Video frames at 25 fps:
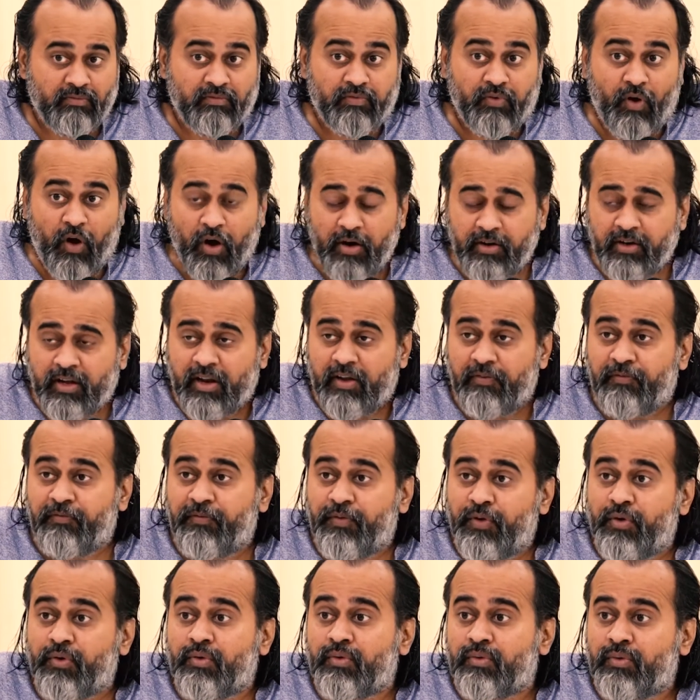What if
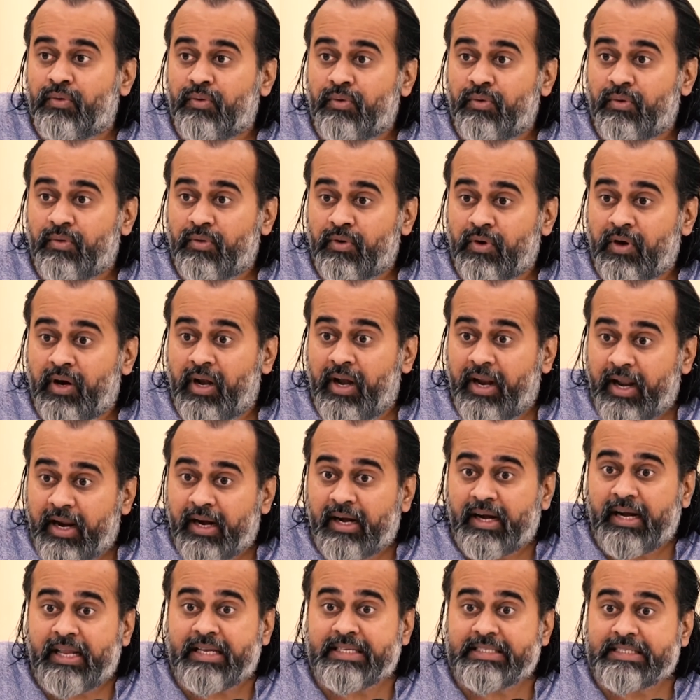you
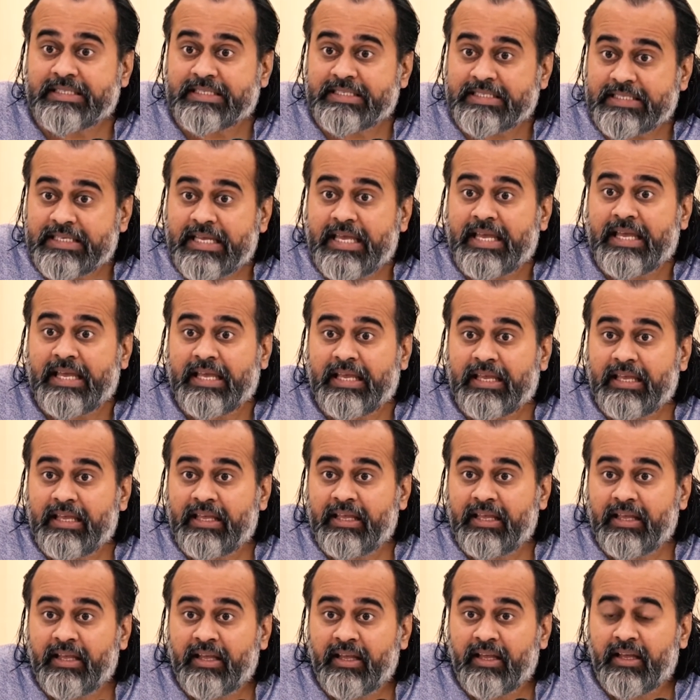clearly
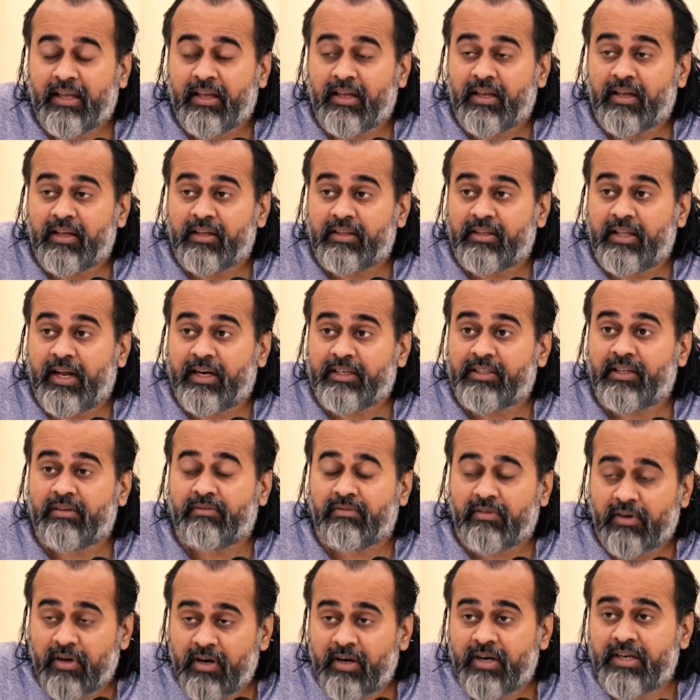see that the
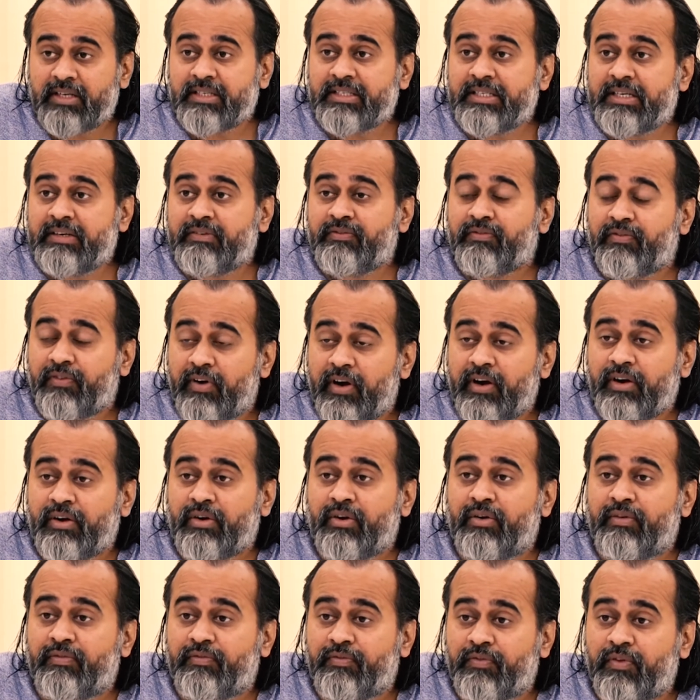words in
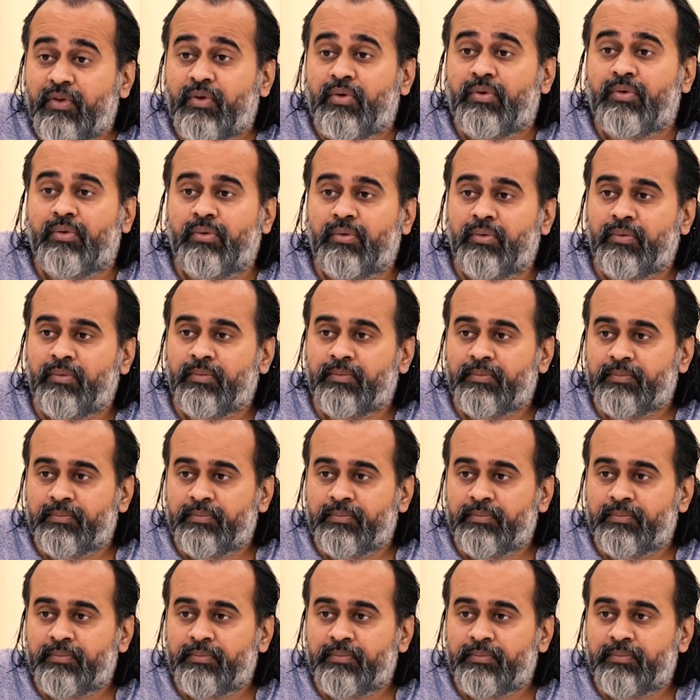front of you